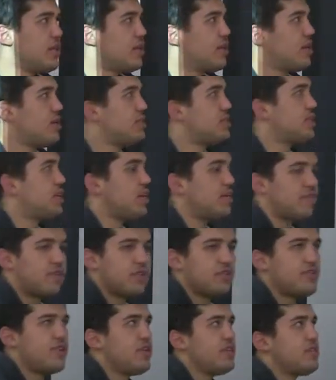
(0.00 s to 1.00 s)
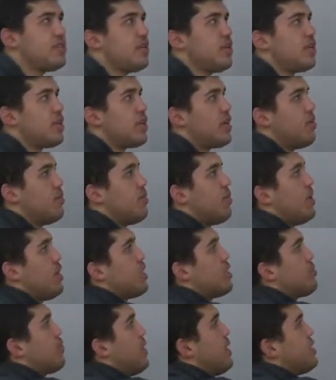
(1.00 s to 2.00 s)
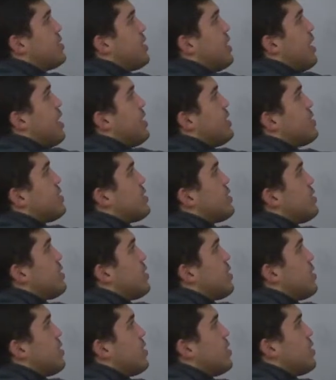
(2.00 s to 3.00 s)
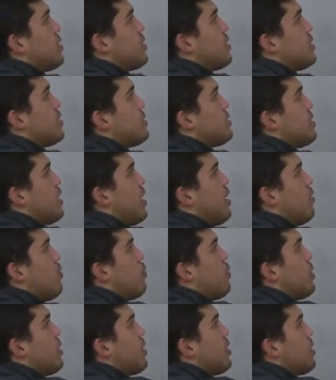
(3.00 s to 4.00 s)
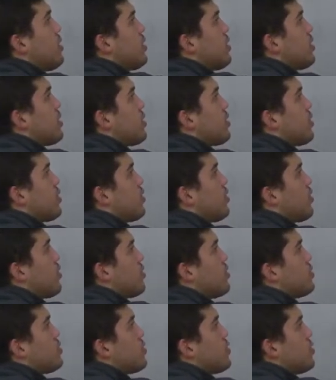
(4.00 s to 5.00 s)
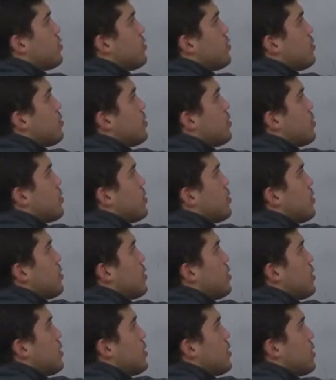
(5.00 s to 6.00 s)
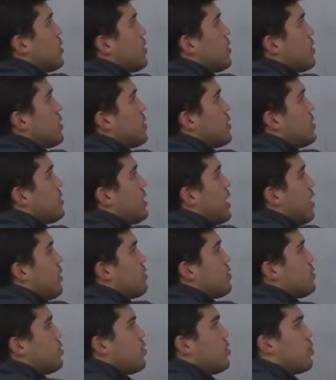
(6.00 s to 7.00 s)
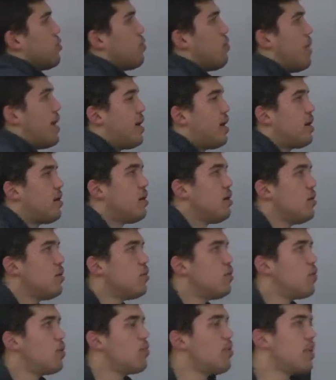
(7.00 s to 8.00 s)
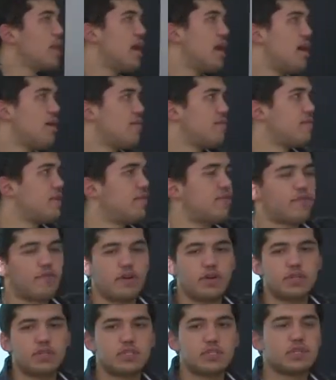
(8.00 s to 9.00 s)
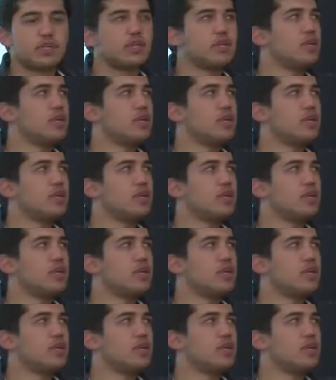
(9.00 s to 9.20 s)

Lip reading: set of constraints can be expressed as tau1 congruent to tau2, where we will have different